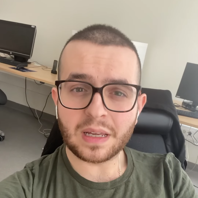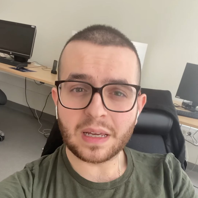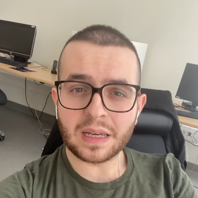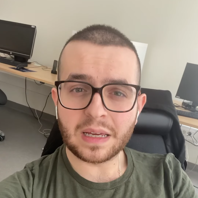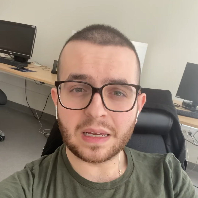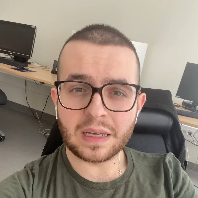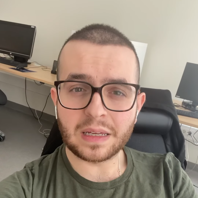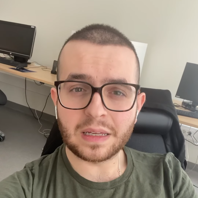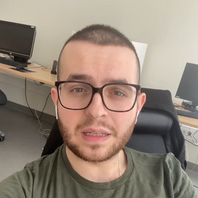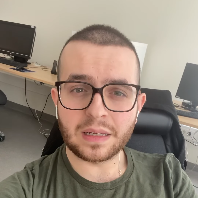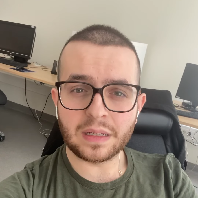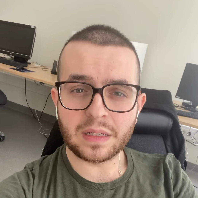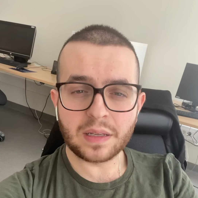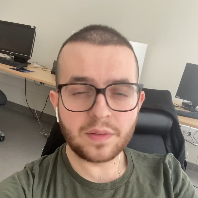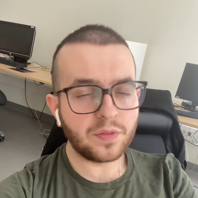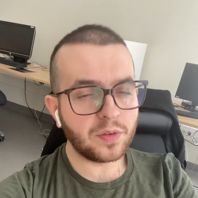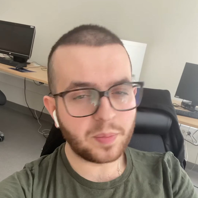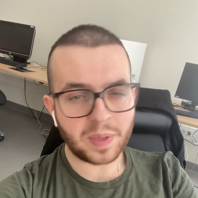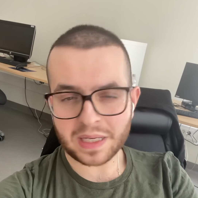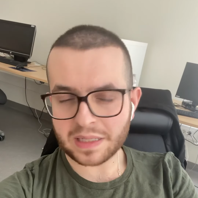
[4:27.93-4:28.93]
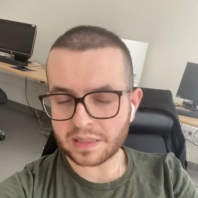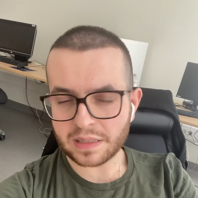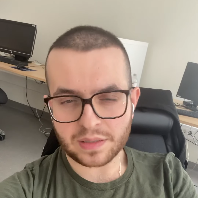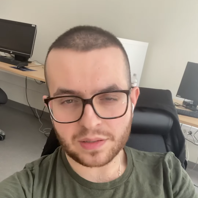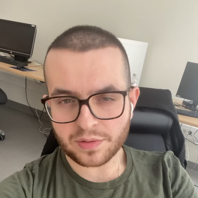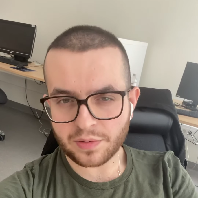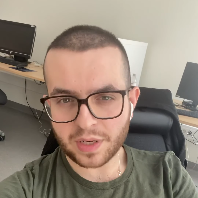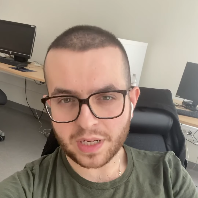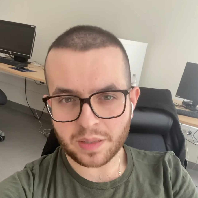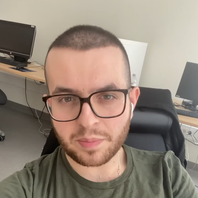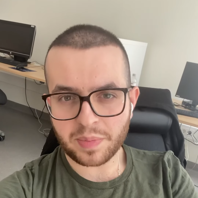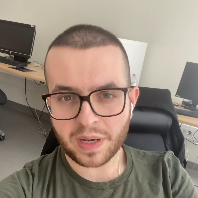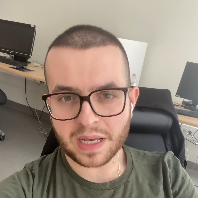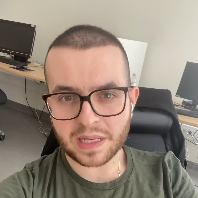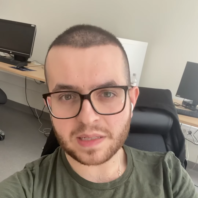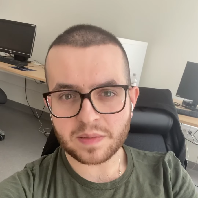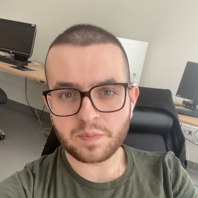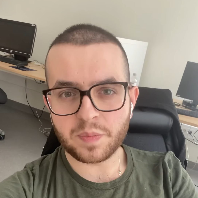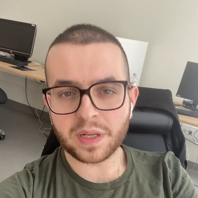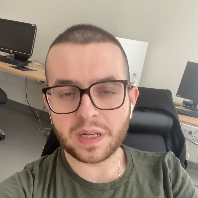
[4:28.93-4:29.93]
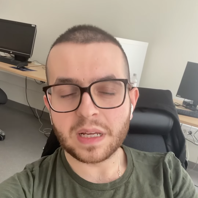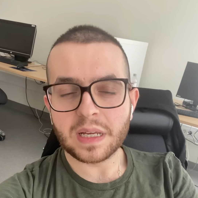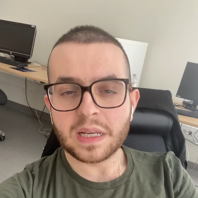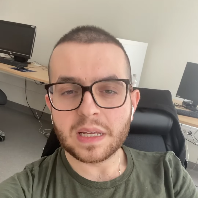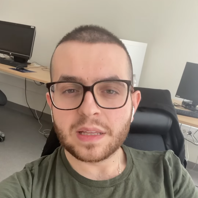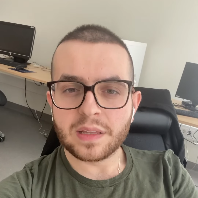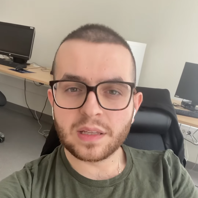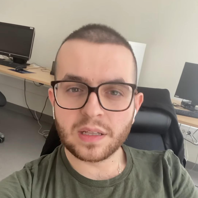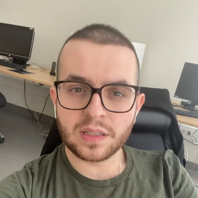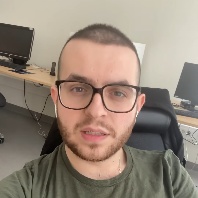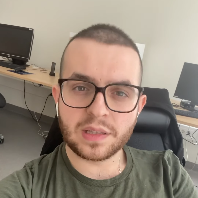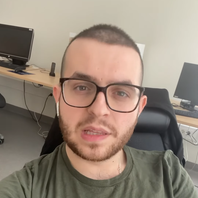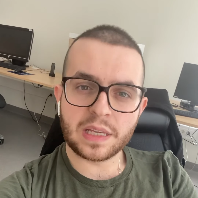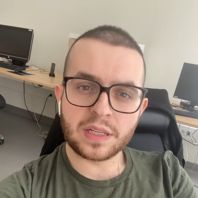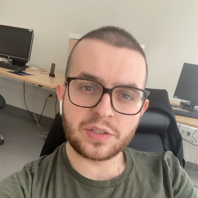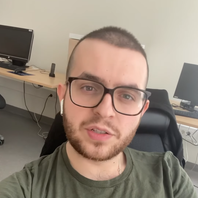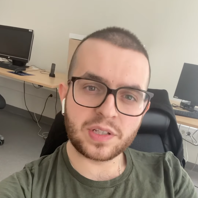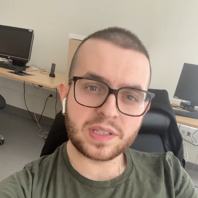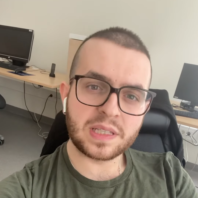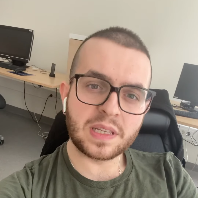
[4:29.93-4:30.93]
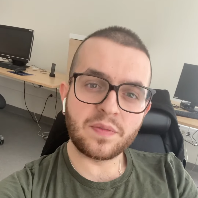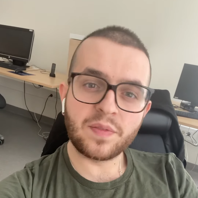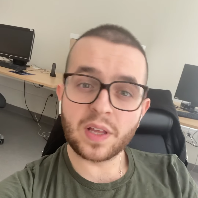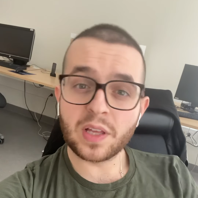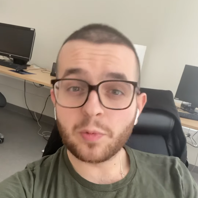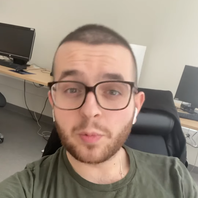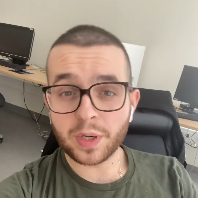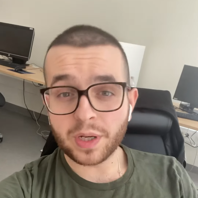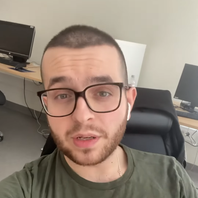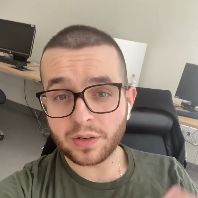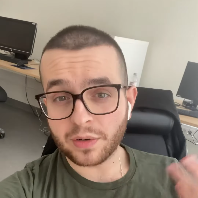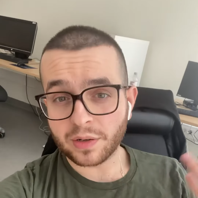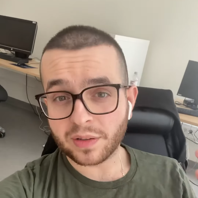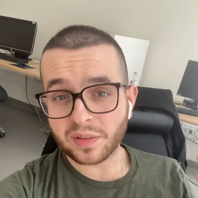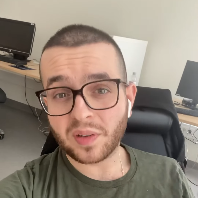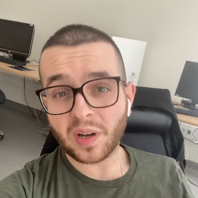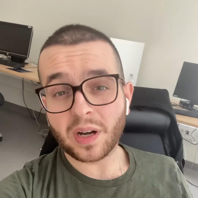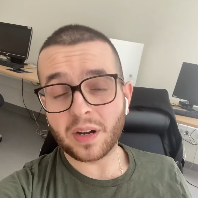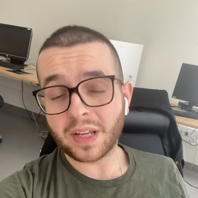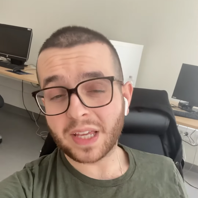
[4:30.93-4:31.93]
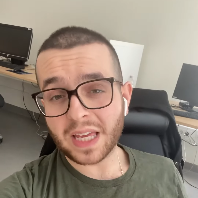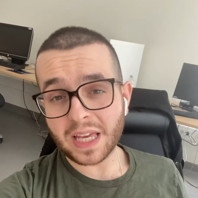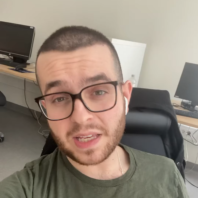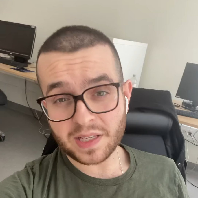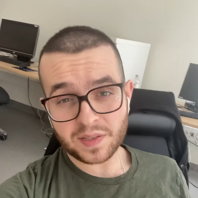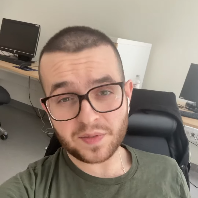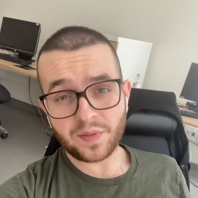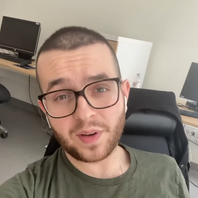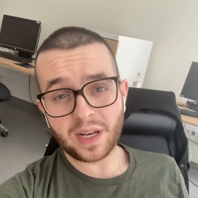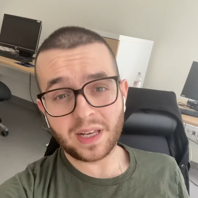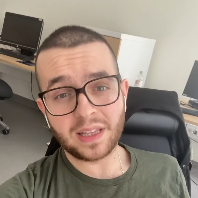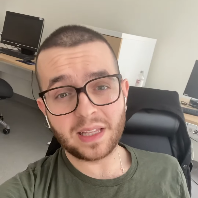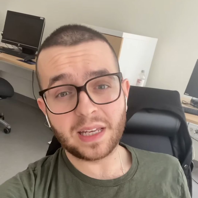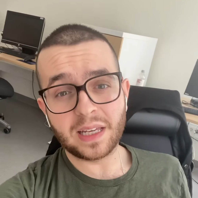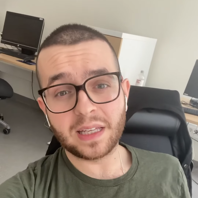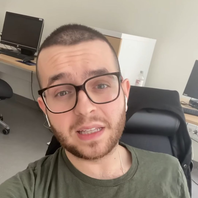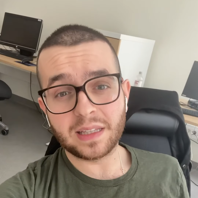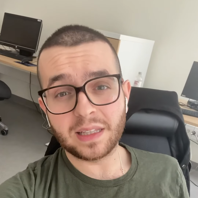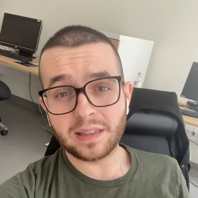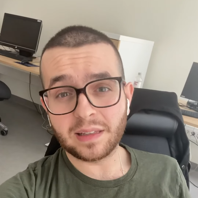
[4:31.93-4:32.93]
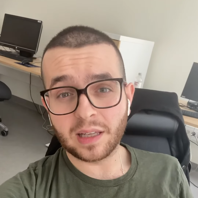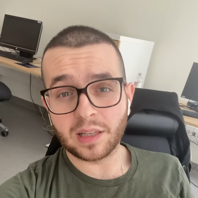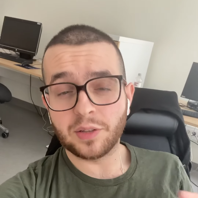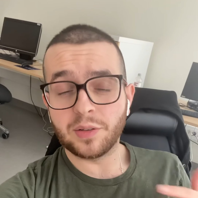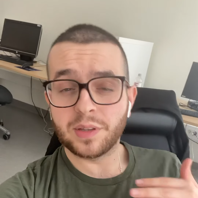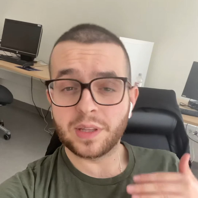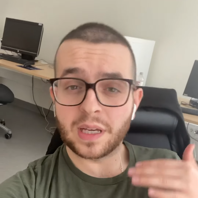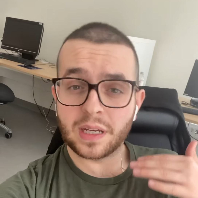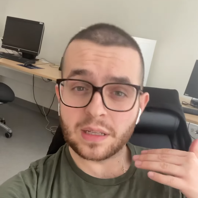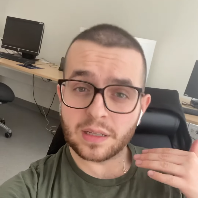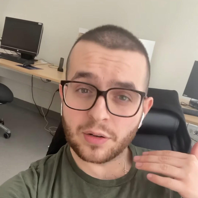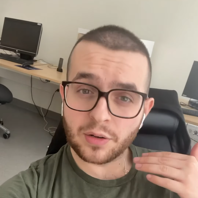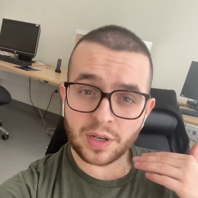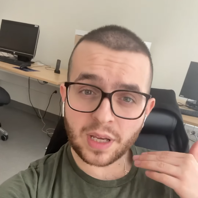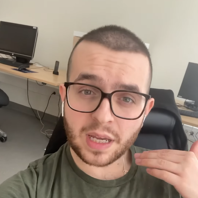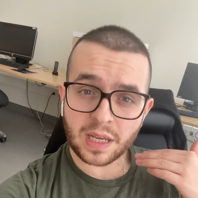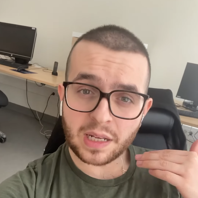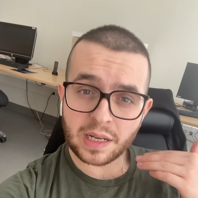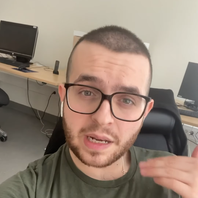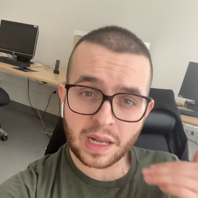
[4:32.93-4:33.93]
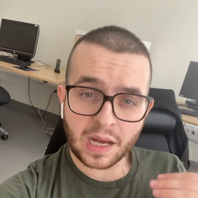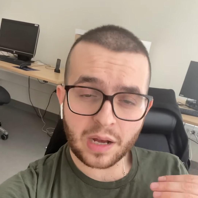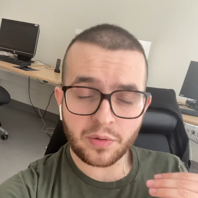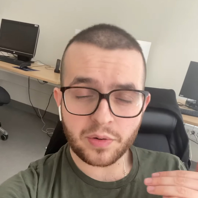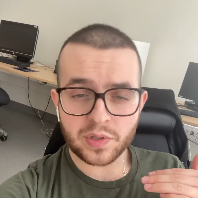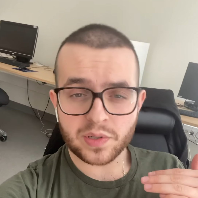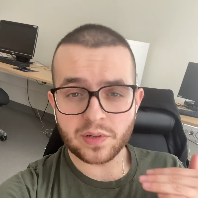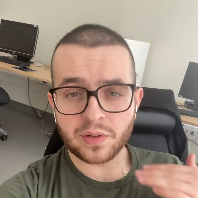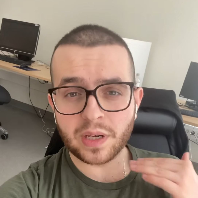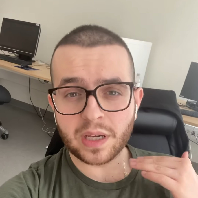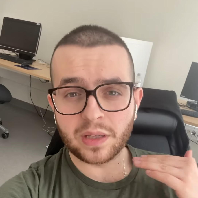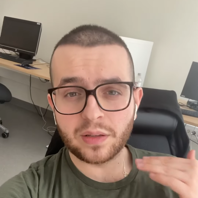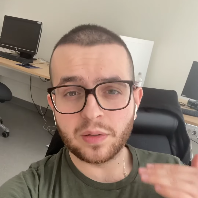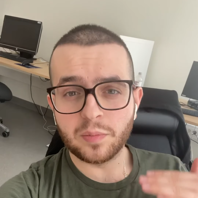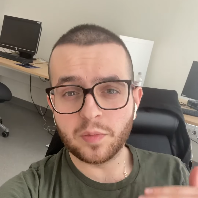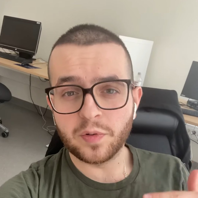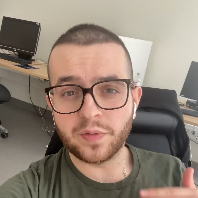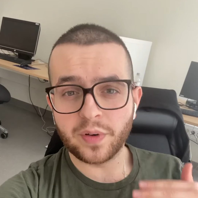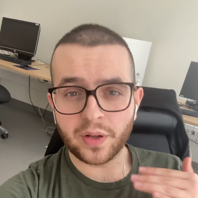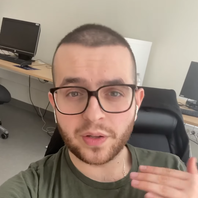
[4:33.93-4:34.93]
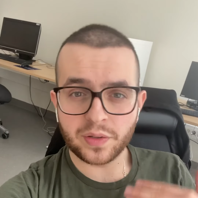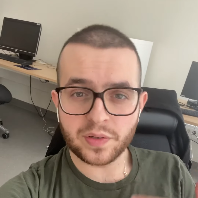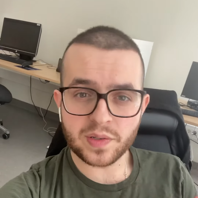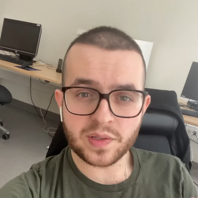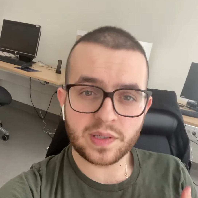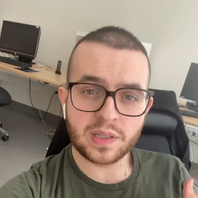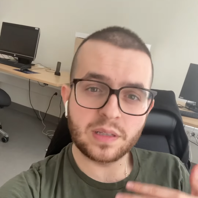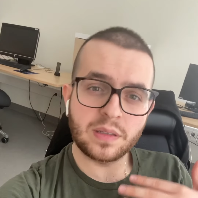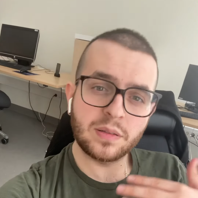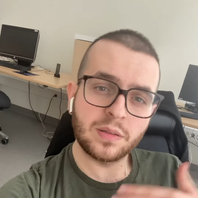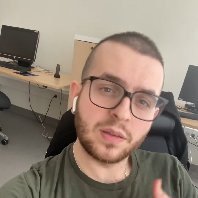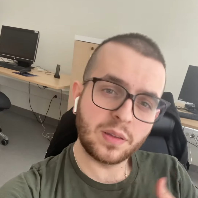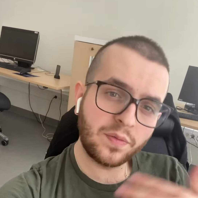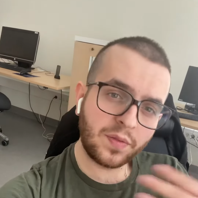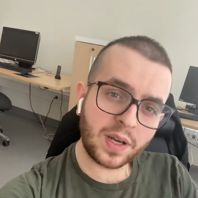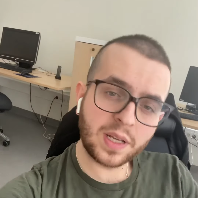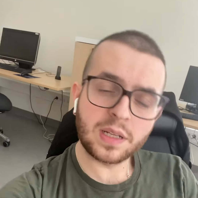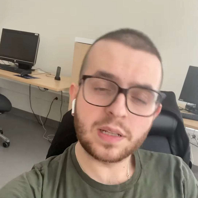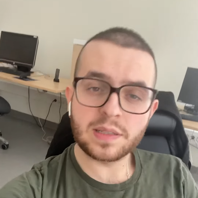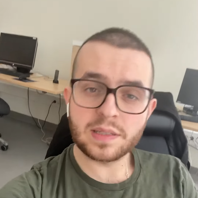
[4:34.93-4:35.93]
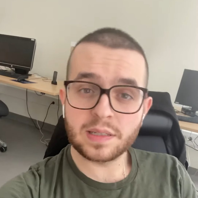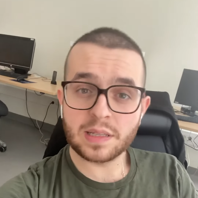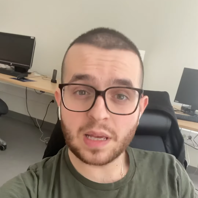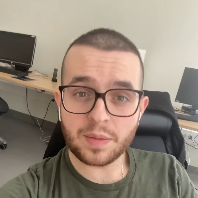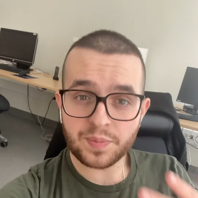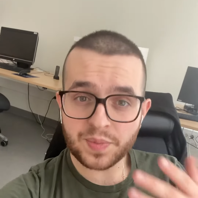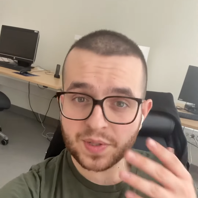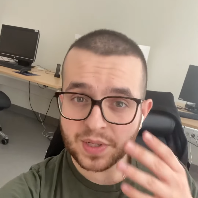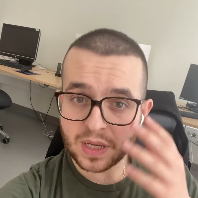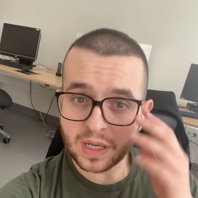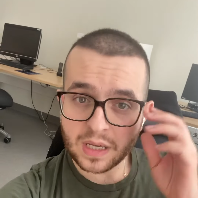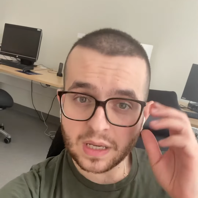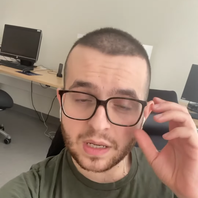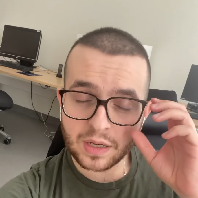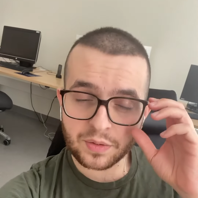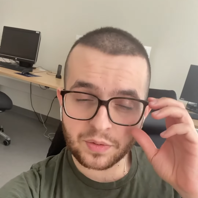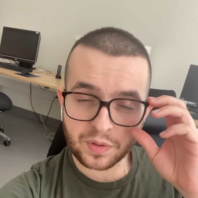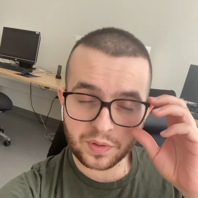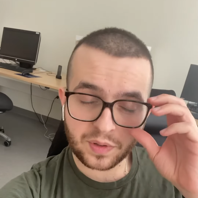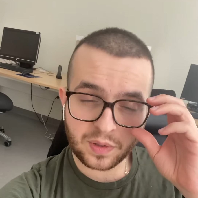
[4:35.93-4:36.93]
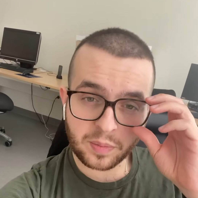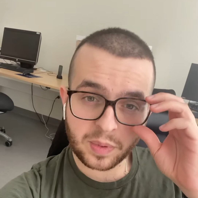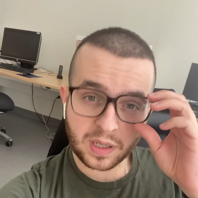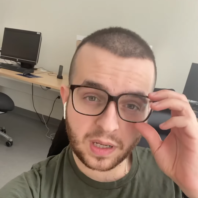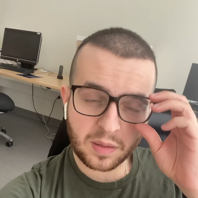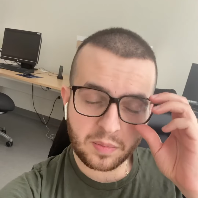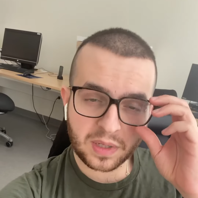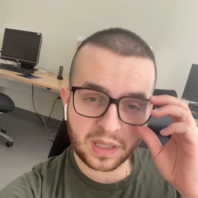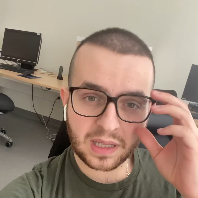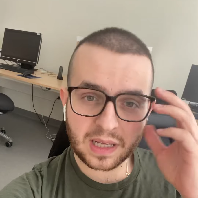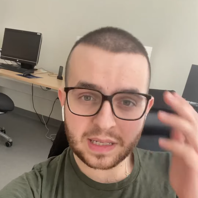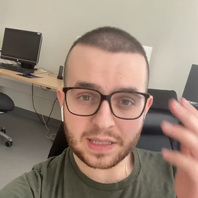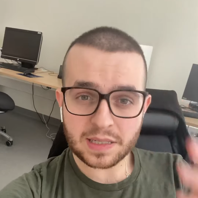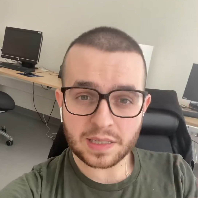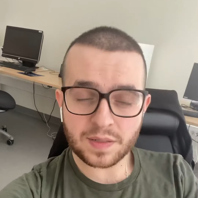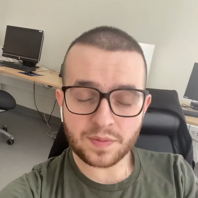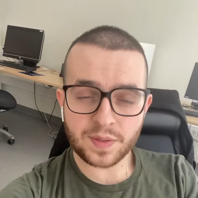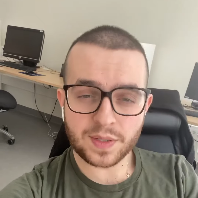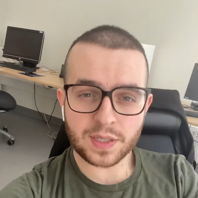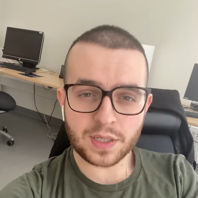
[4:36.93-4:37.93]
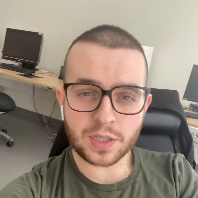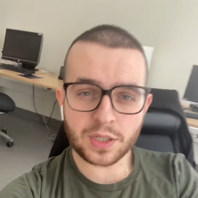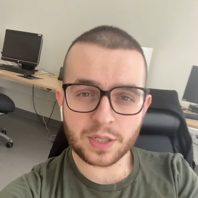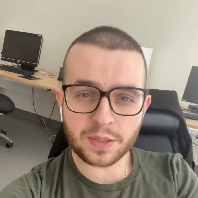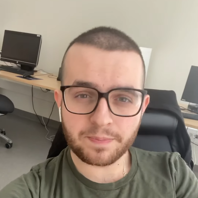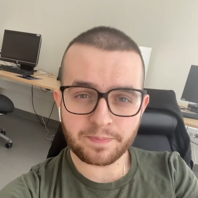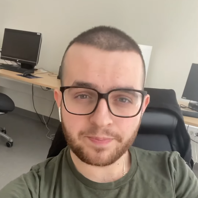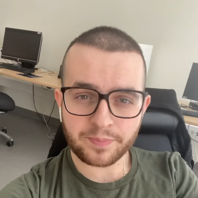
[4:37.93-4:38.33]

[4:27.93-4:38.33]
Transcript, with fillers: And if you pass, it's already passed. But they just evaluate your entire case file, and they tell you that, okay, now it's okay to move on to the final steps in order to become a licensed physician.